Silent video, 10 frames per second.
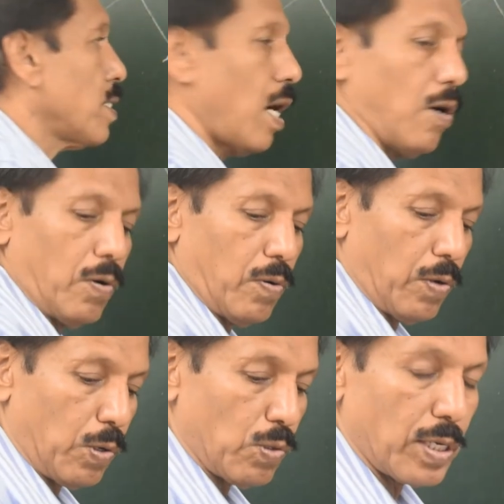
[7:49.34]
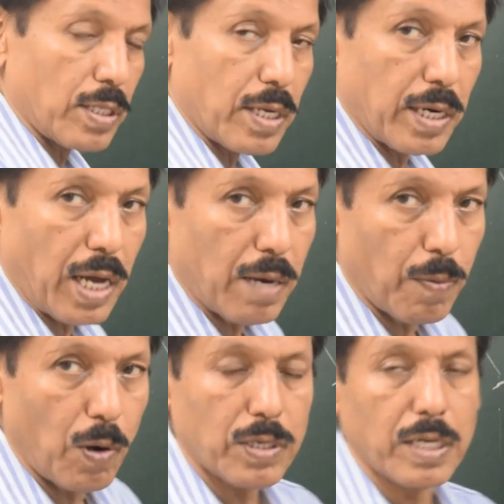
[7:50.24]
how, using the radar
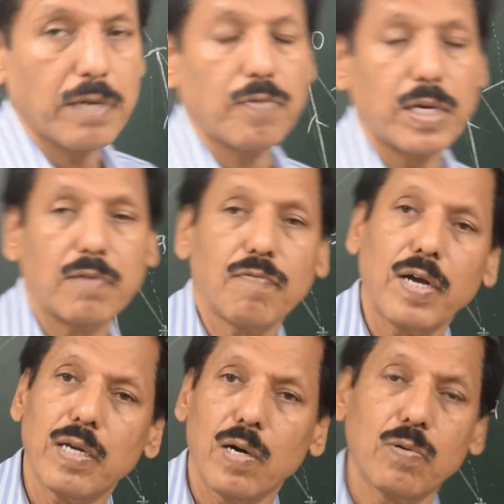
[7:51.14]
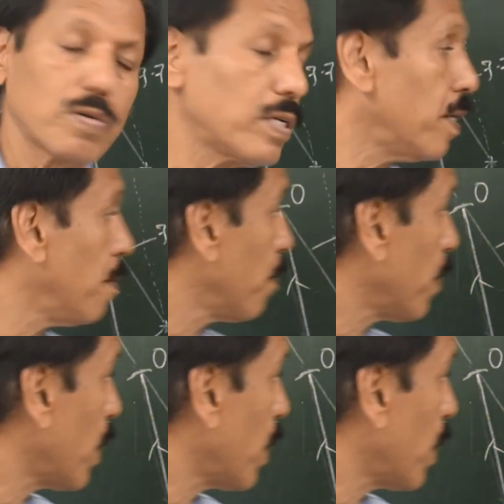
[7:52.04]
plotting, we can find out the